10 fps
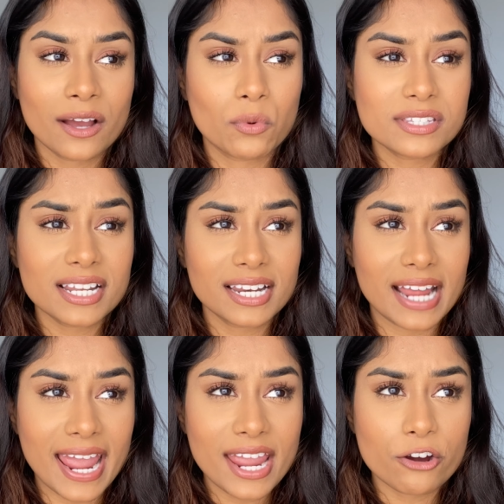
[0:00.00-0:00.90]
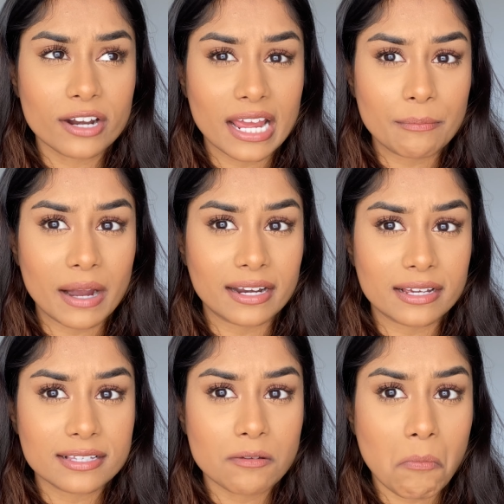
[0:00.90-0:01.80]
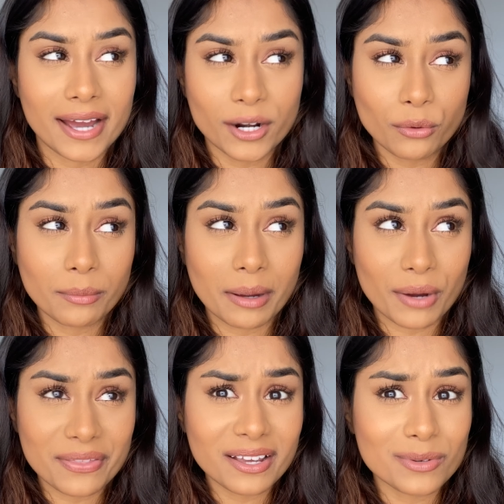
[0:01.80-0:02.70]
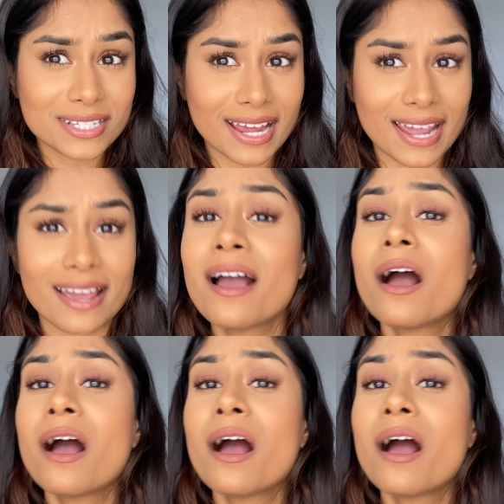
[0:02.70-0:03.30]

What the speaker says: Was it an A or an A minus? I don't remember. I think it was an A.